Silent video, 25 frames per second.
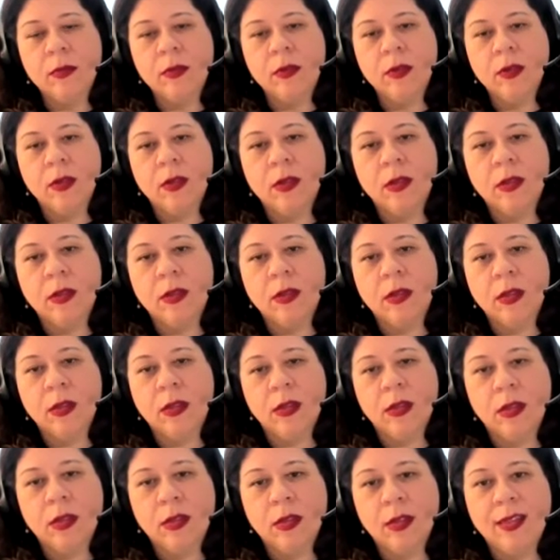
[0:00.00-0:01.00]

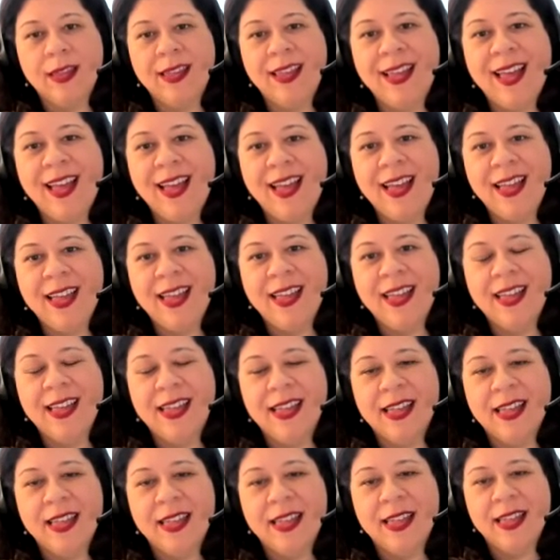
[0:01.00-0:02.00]

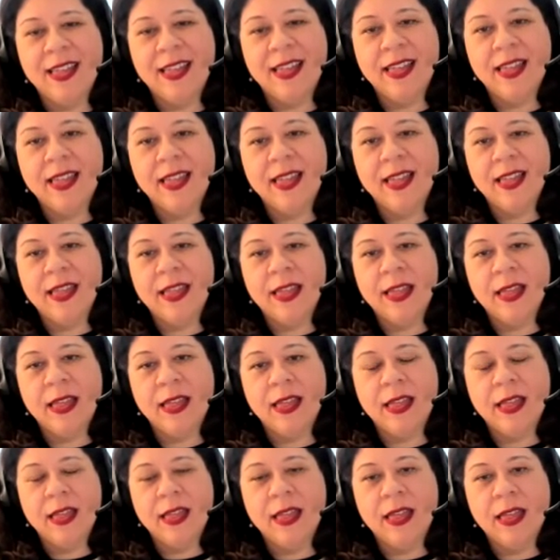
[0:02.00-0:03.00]

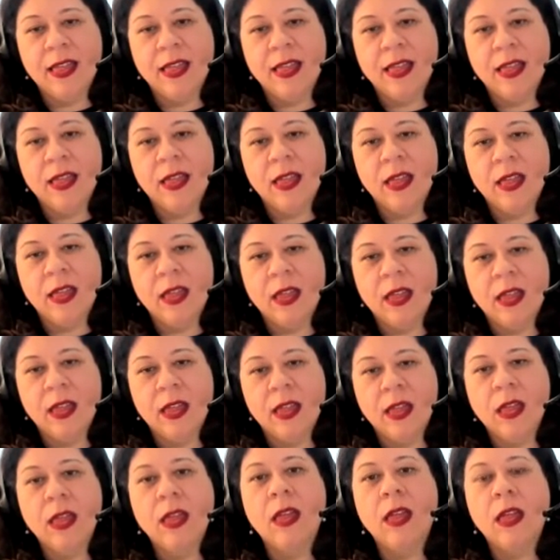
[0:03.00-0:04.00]

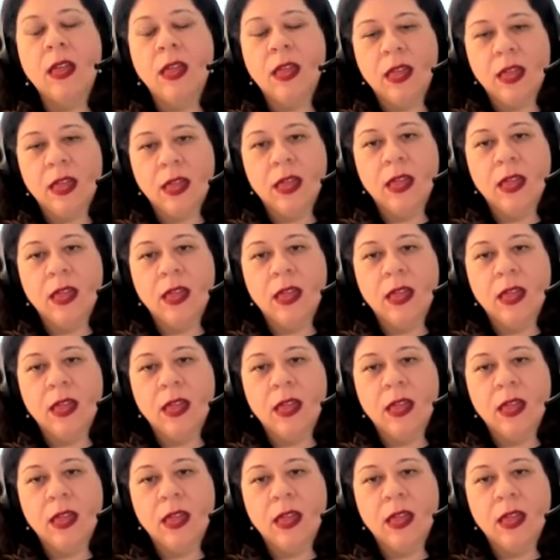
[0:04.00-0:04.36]
[no speech]